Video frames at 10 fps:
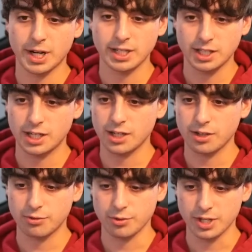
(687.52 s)
by taking
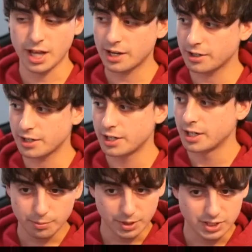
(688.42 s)
it through the editor,
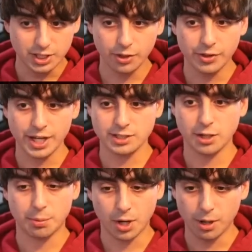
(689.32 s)
but still that's a
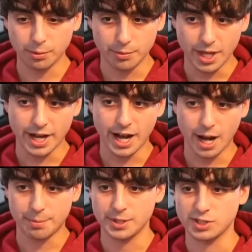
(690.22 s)
problem that
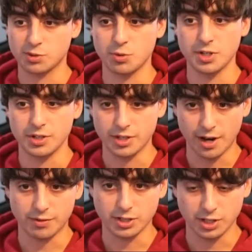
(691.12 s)
happens with
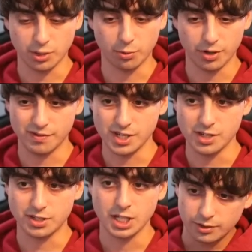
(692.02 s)
every single one of
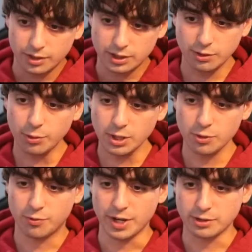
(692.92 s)
these. Let's see if we can do
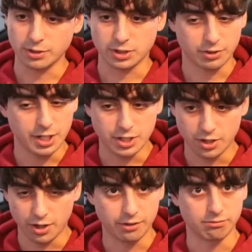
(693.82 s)
face restoration
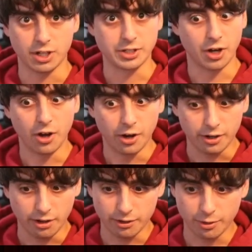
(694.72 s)
on a
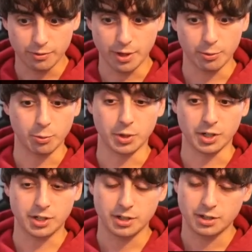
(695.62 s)
dog. I don't know if that will
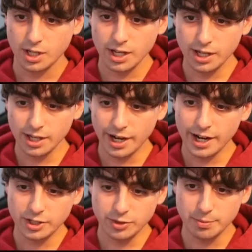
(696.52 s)
work. Eh, it
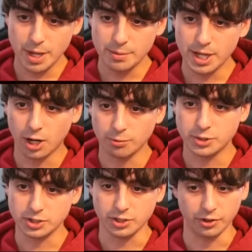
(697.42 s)
actually maybe helped
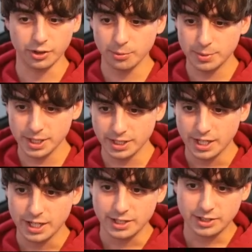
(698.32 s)
just a little bit.
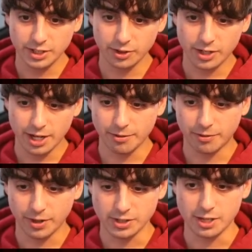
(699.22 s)
Still kind of a
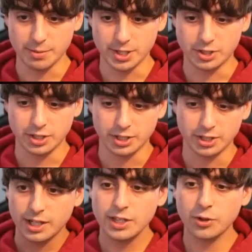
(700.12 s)
fuzzy image.
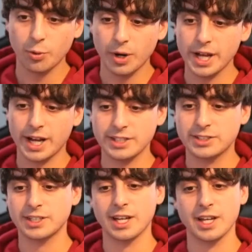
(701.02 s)
Either way, I'd
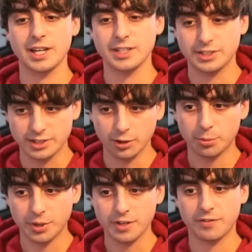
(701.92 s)
say it's still
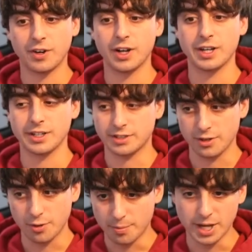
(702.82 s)
pretty fun
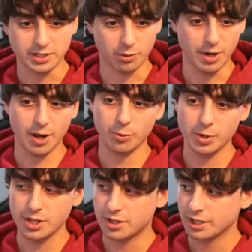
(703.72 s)
to mess around
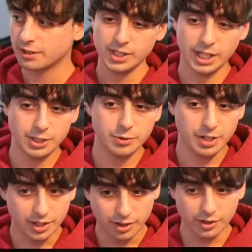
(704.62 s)
with. And you
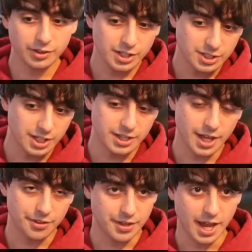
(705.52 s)
can clearly see
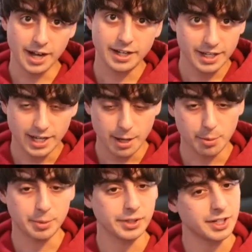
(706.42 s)
that the editing
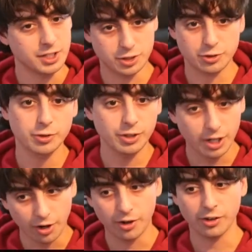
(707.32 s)
capabilities
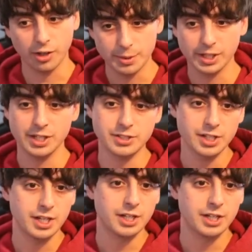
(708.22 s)
truly are limitless.